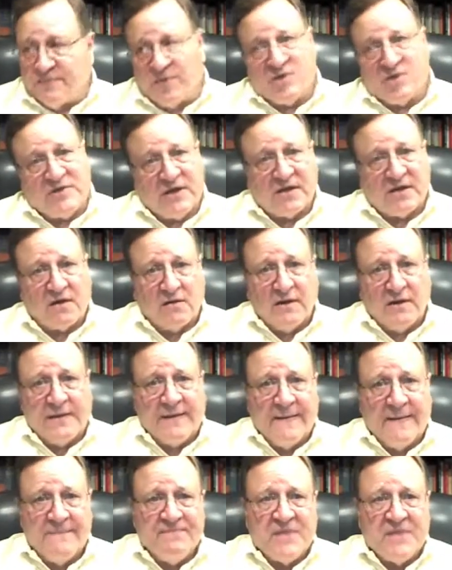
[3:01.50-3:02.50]

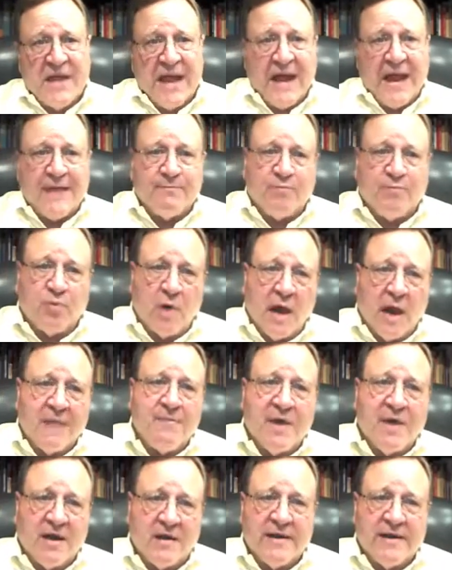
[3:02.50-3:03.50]
particularly, and
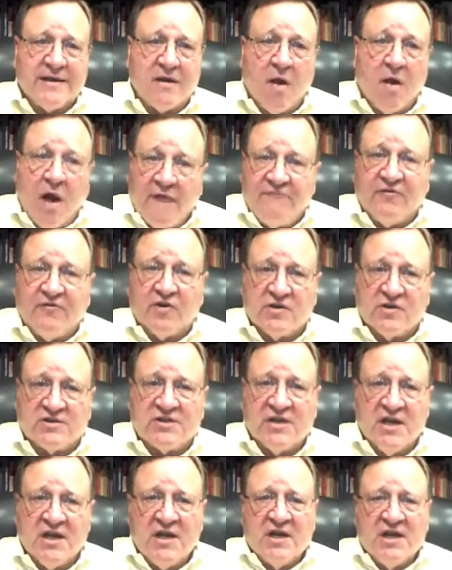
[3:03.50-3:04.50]
primary
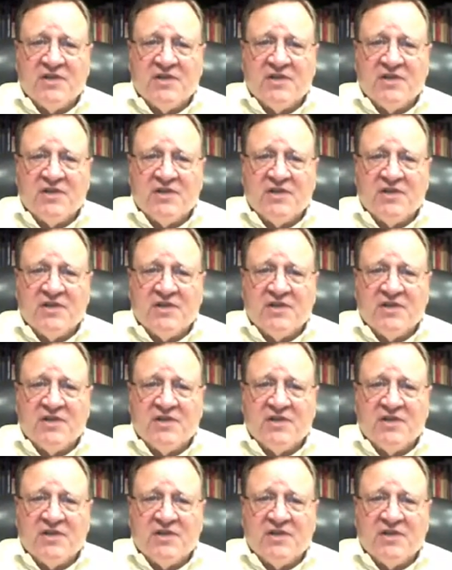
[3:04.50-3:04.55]
converts,